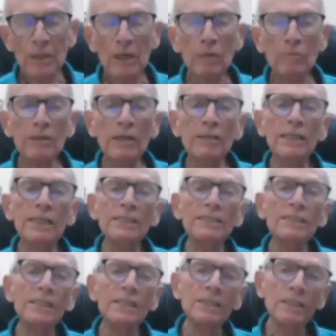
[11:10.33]
Around
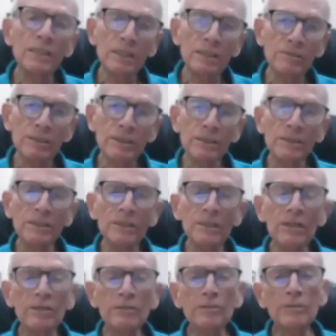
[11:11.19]
1800, the
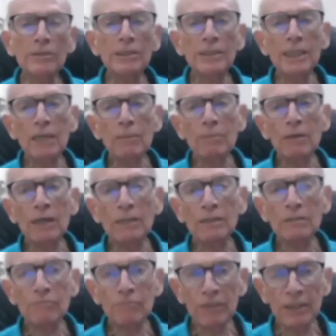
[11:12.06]
territory came back
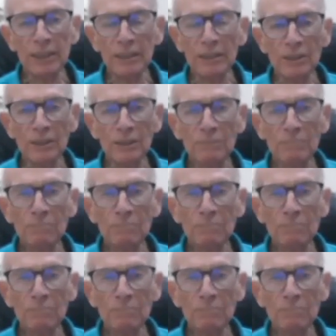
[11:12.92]
to France.